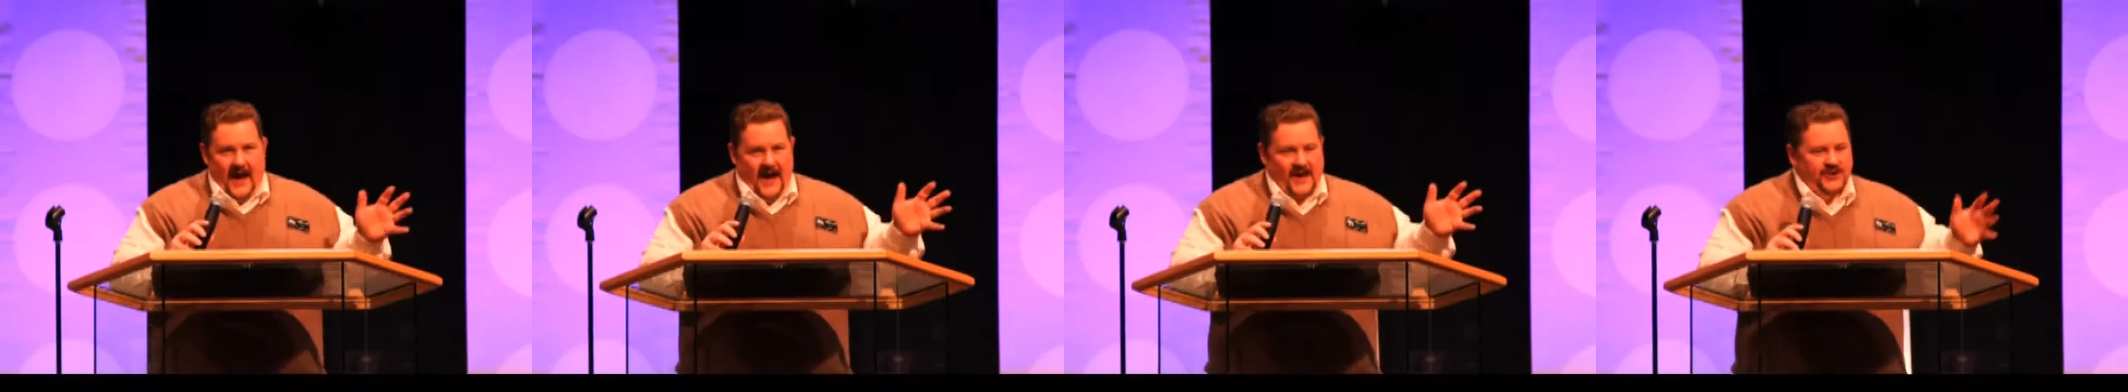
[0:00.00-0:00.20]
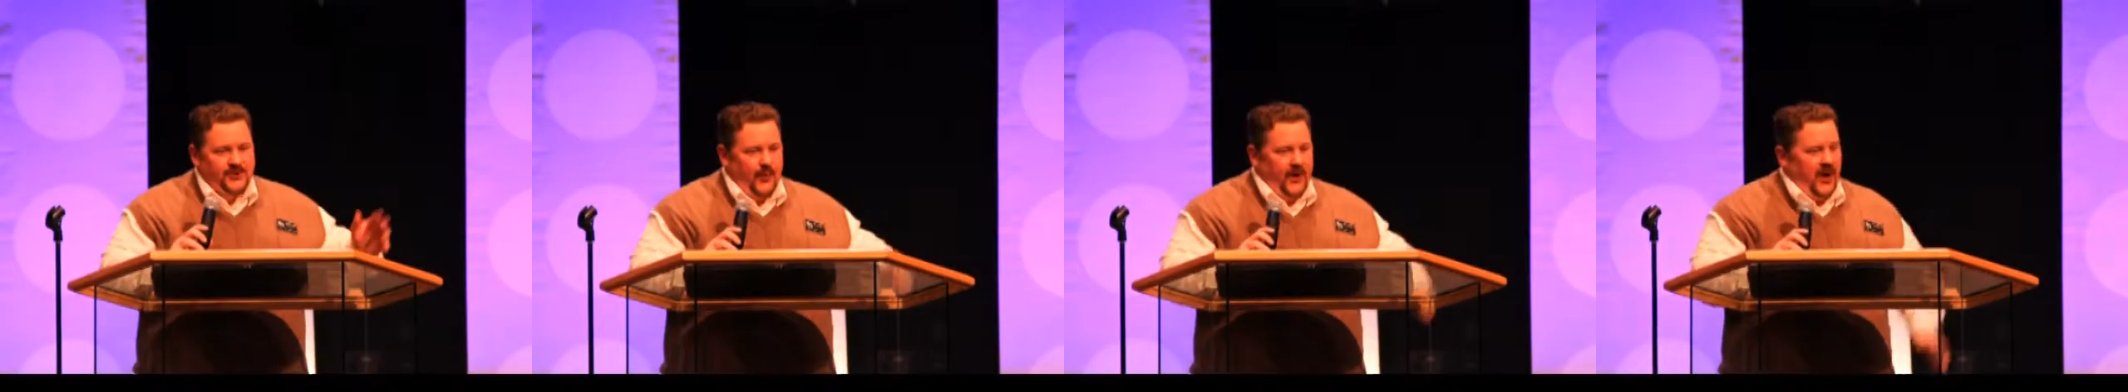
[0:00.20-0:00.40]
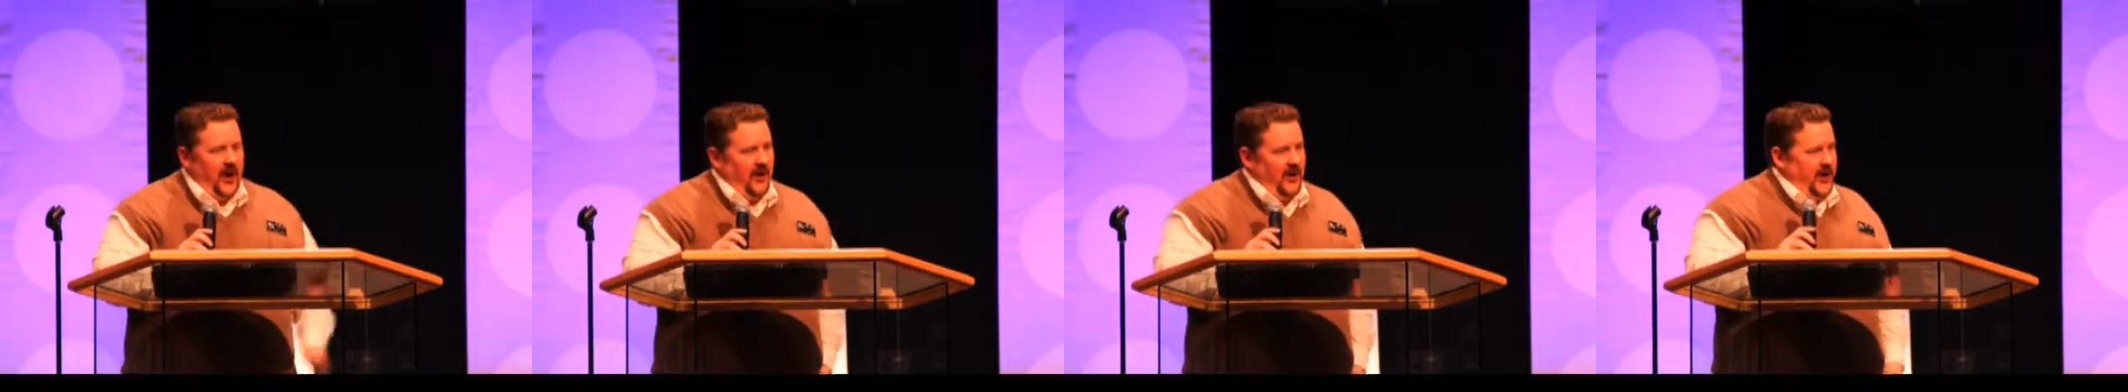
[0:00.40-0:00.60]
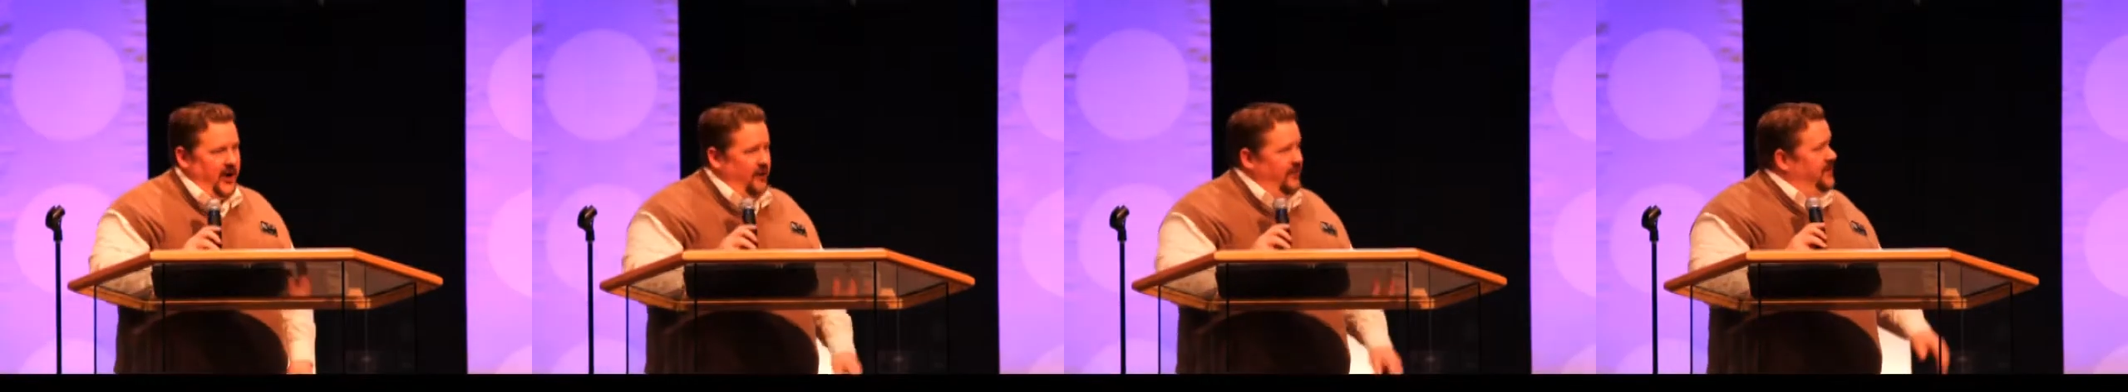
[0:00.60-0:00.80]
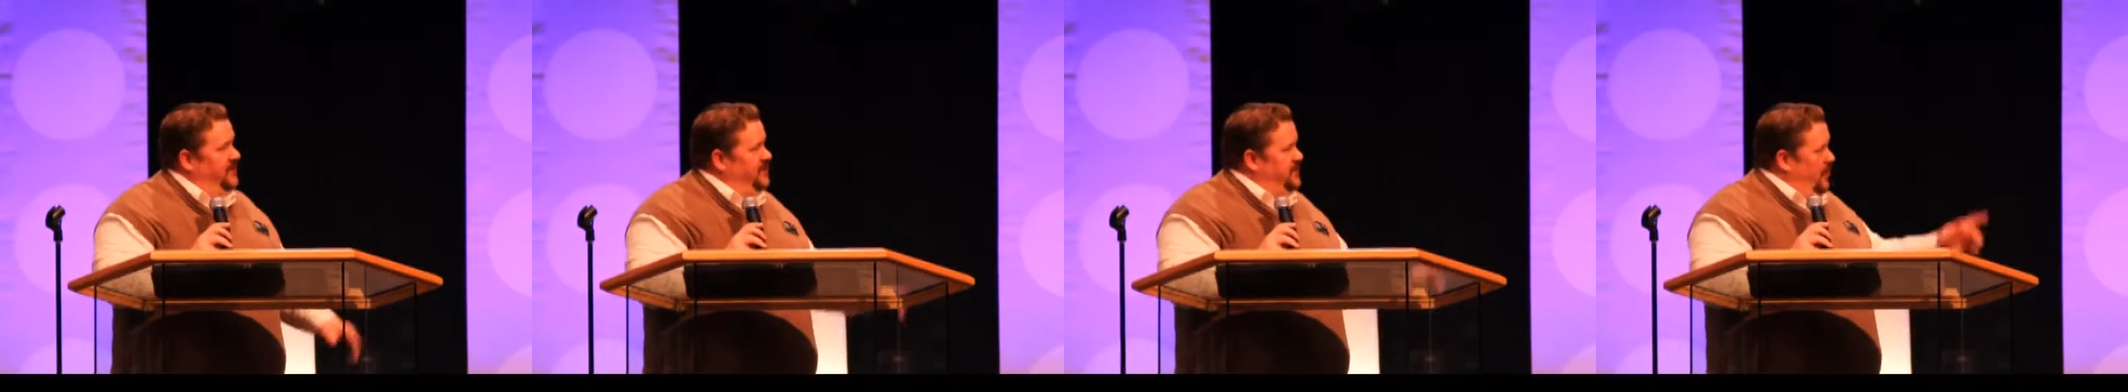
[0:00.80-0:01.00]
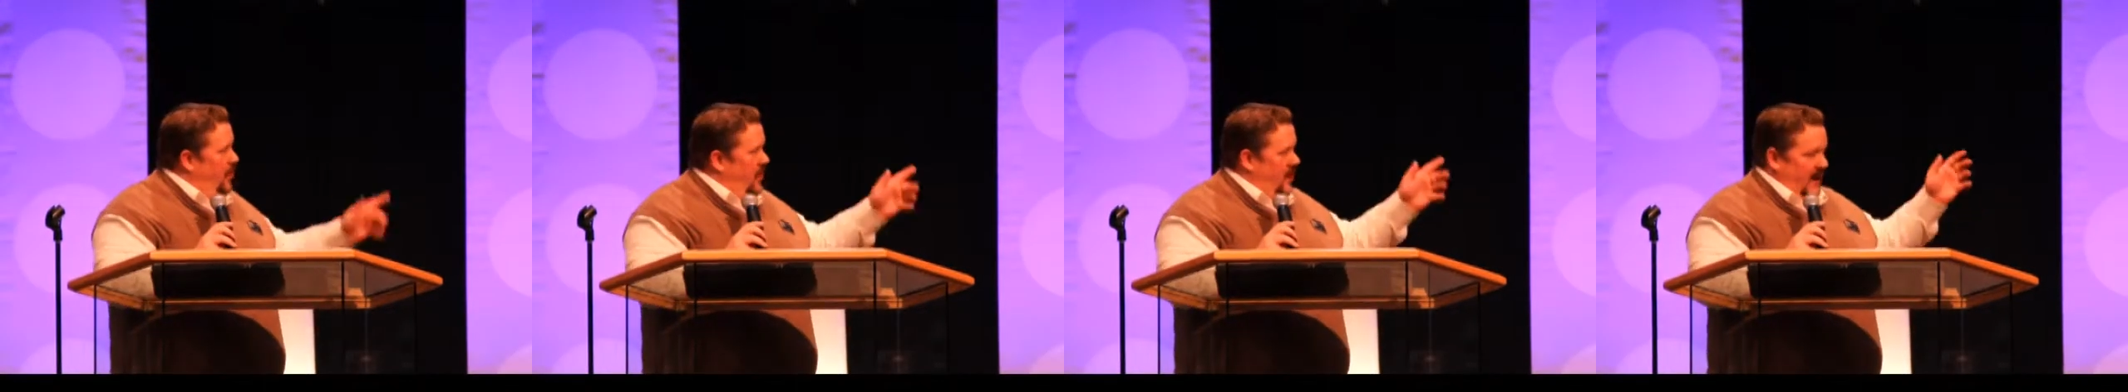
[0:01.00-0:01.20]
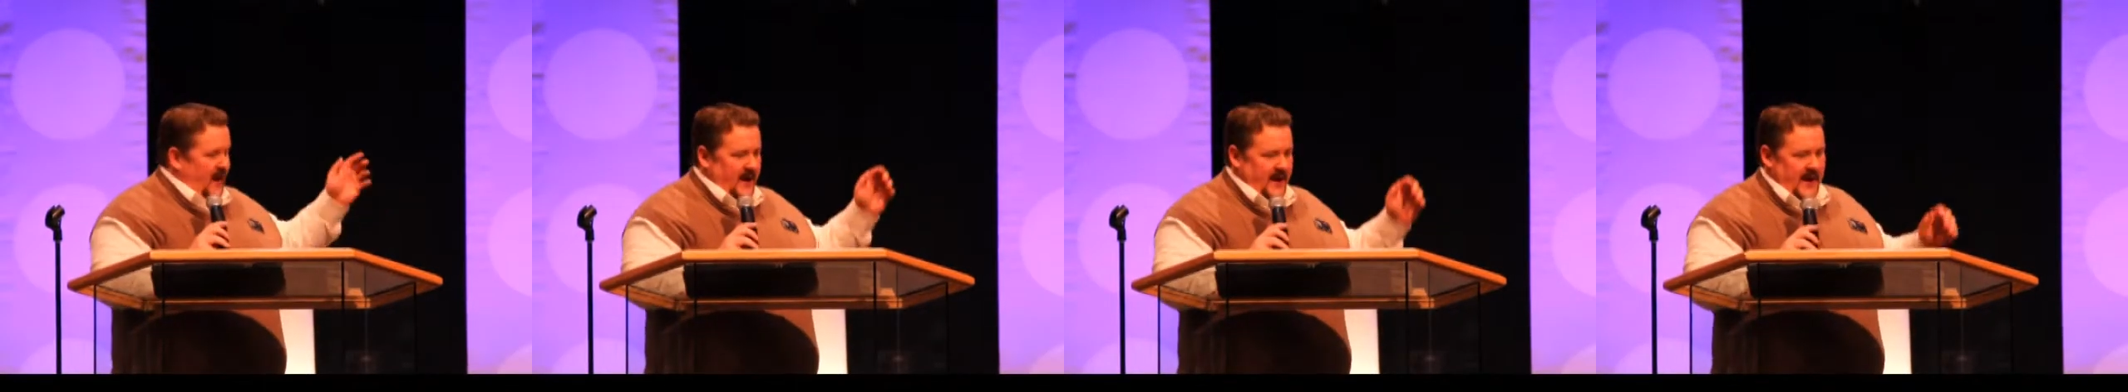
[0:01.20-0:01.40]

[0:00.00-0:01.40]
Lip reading: as we are here this morning,